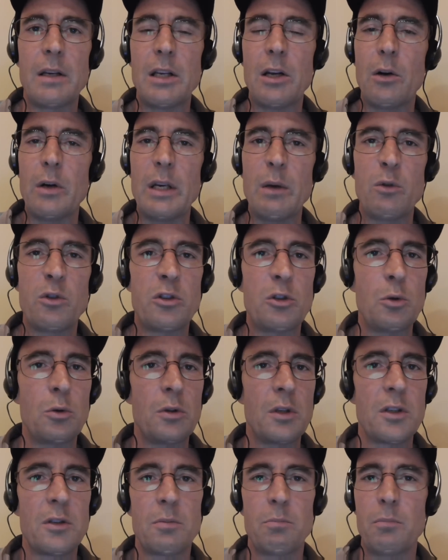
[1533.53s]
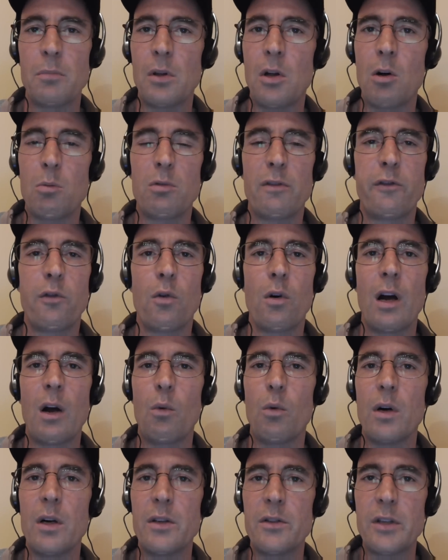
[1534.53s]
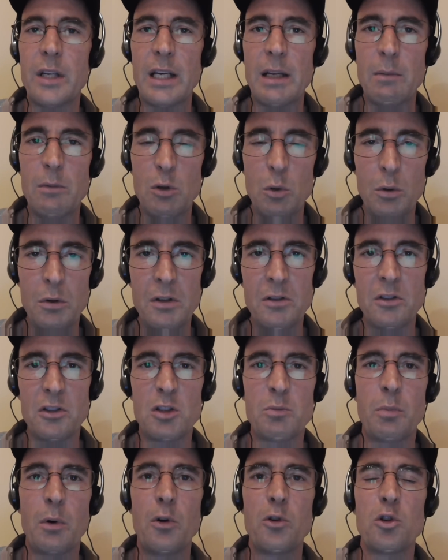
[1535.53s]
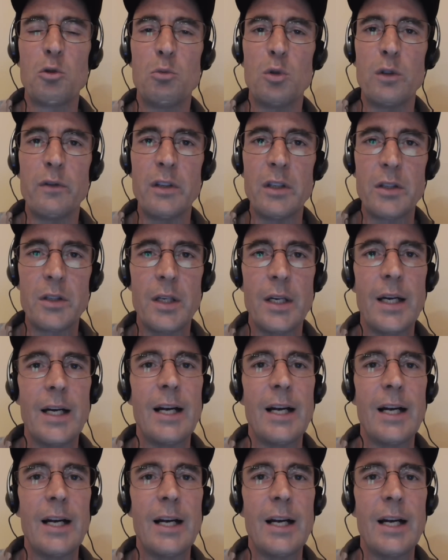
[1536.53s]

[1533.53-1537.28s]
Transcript: you know, he was doing this long before I was, and doing these exposure movies.